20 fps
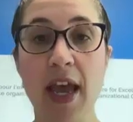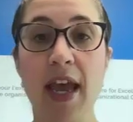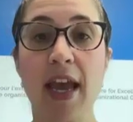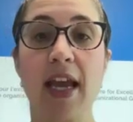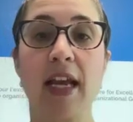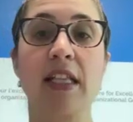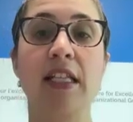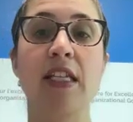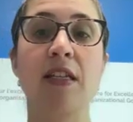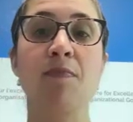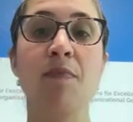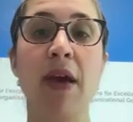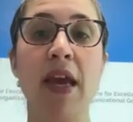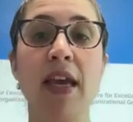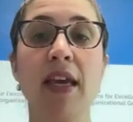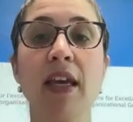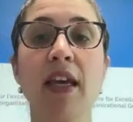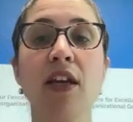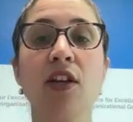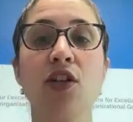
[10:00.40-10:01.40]
it's
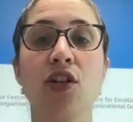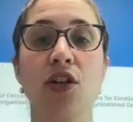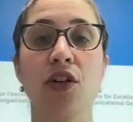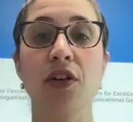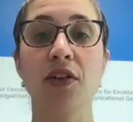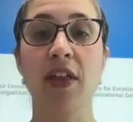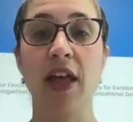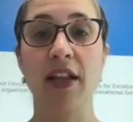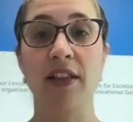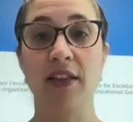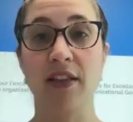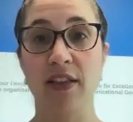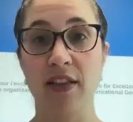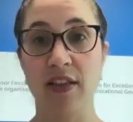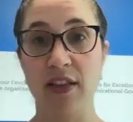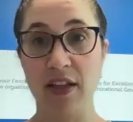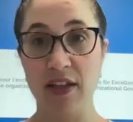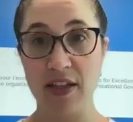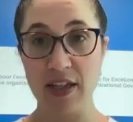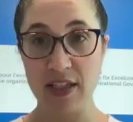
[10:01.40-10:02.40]
making sure that
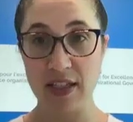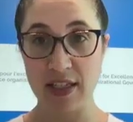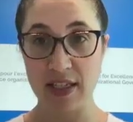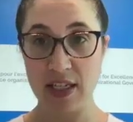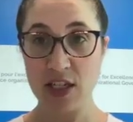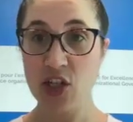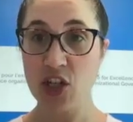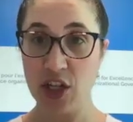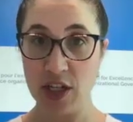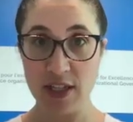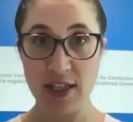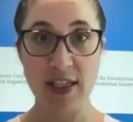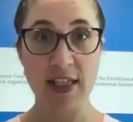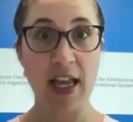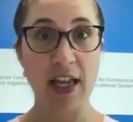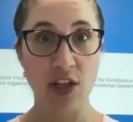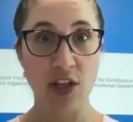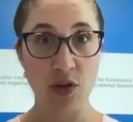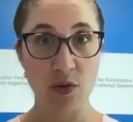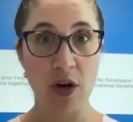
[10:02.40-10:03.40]
the decisions
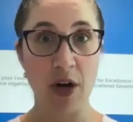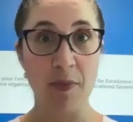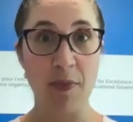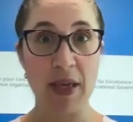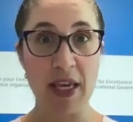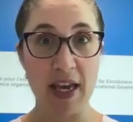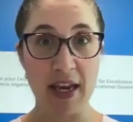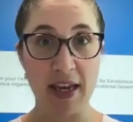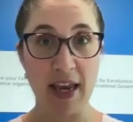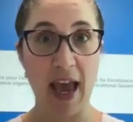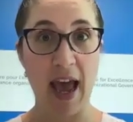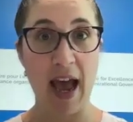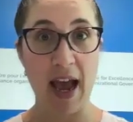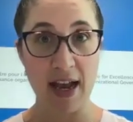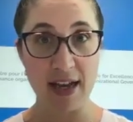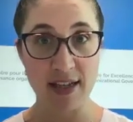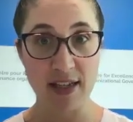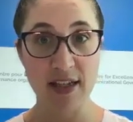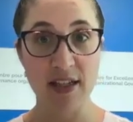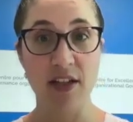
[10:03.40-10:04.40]
that you are being
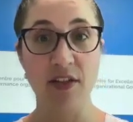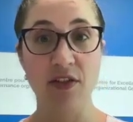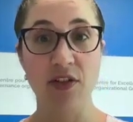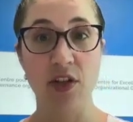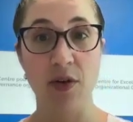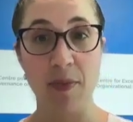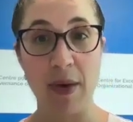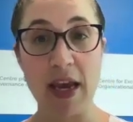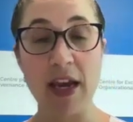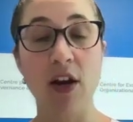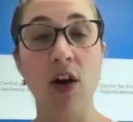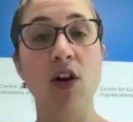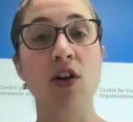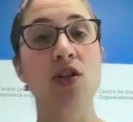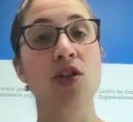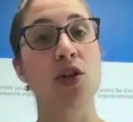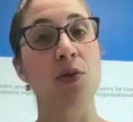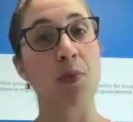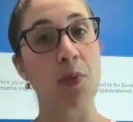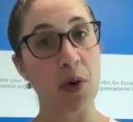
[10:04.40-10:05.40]
asked to make are
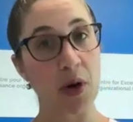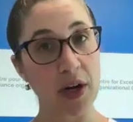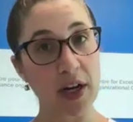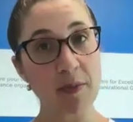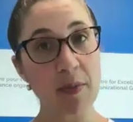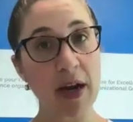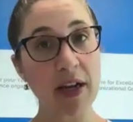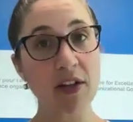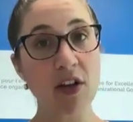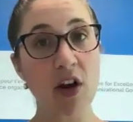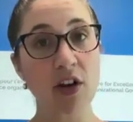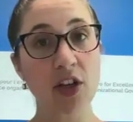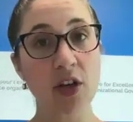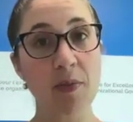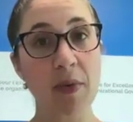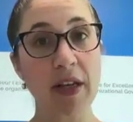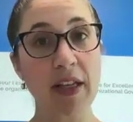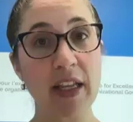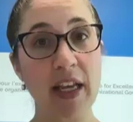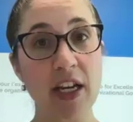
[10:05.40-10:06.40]
supported by
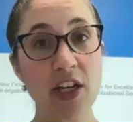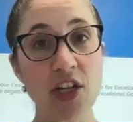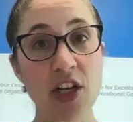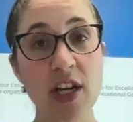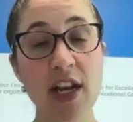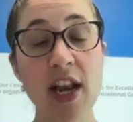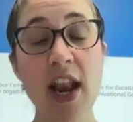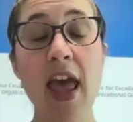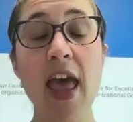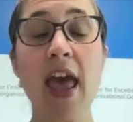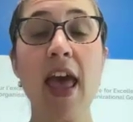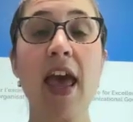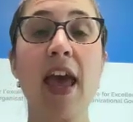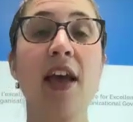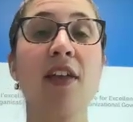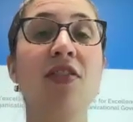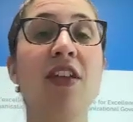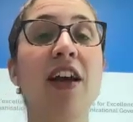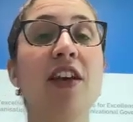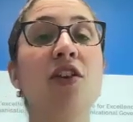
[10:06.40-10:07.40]
documentation
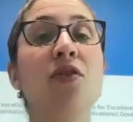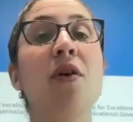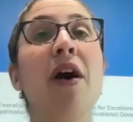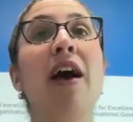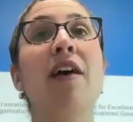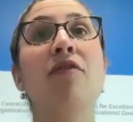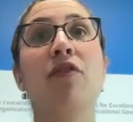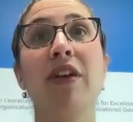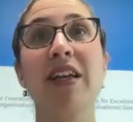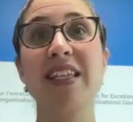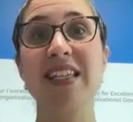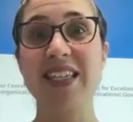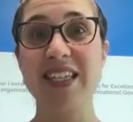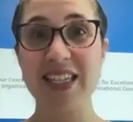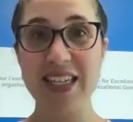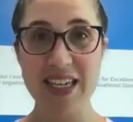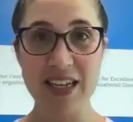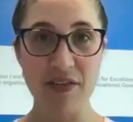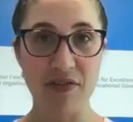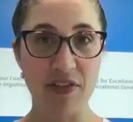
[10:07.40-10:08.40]
and that you have
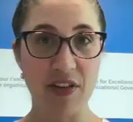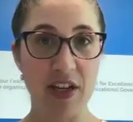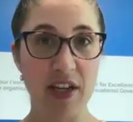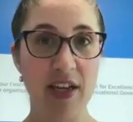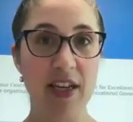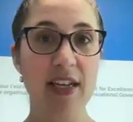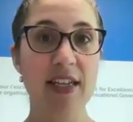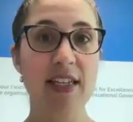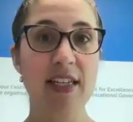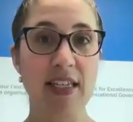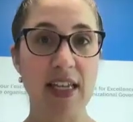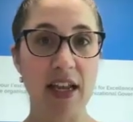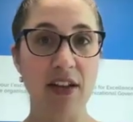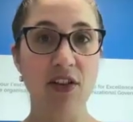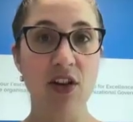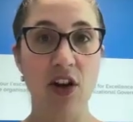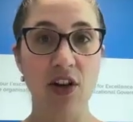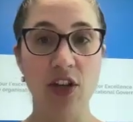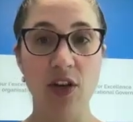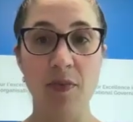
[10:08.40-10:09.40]
received said
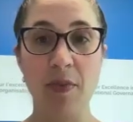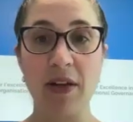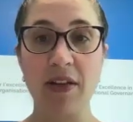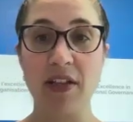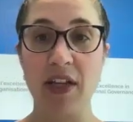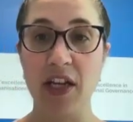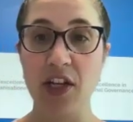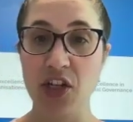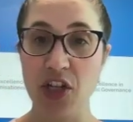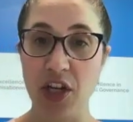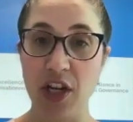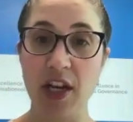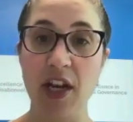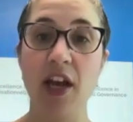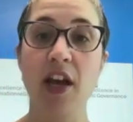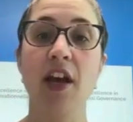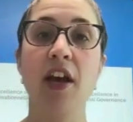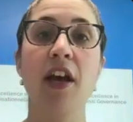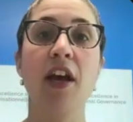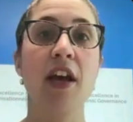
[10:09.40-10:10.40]
documentation
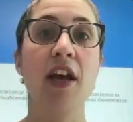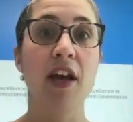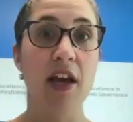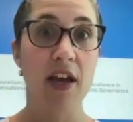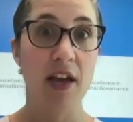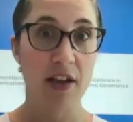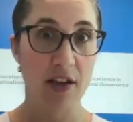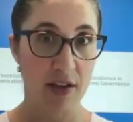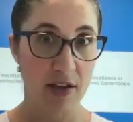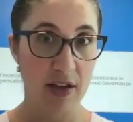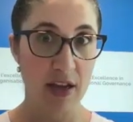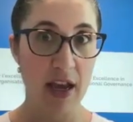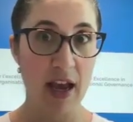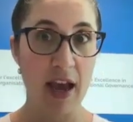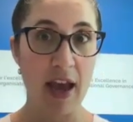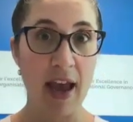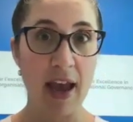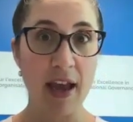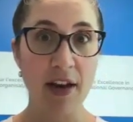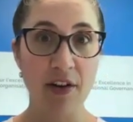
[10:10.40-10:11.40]

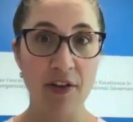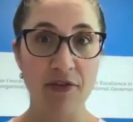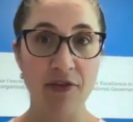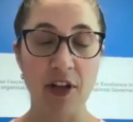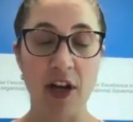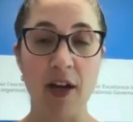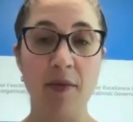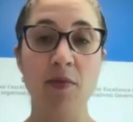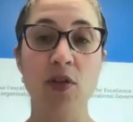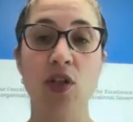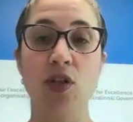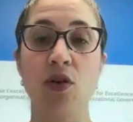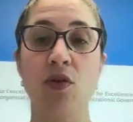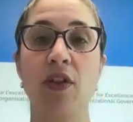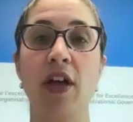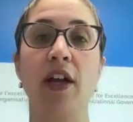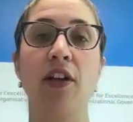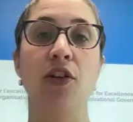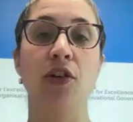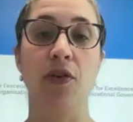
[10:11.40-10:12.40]
ahead of time so
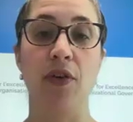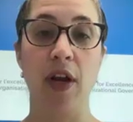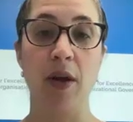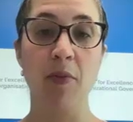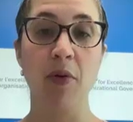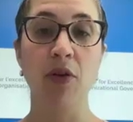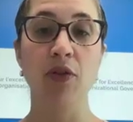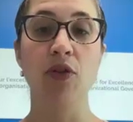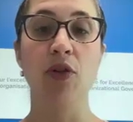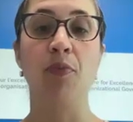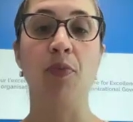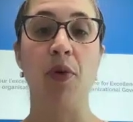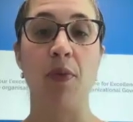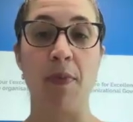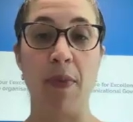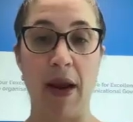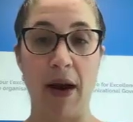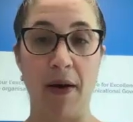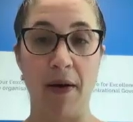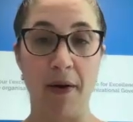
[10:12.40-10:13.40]
that you're able to
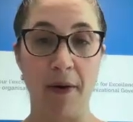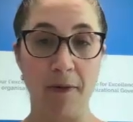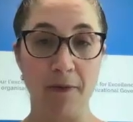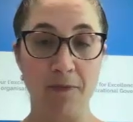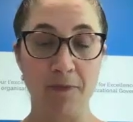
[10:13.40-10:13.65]
prepare.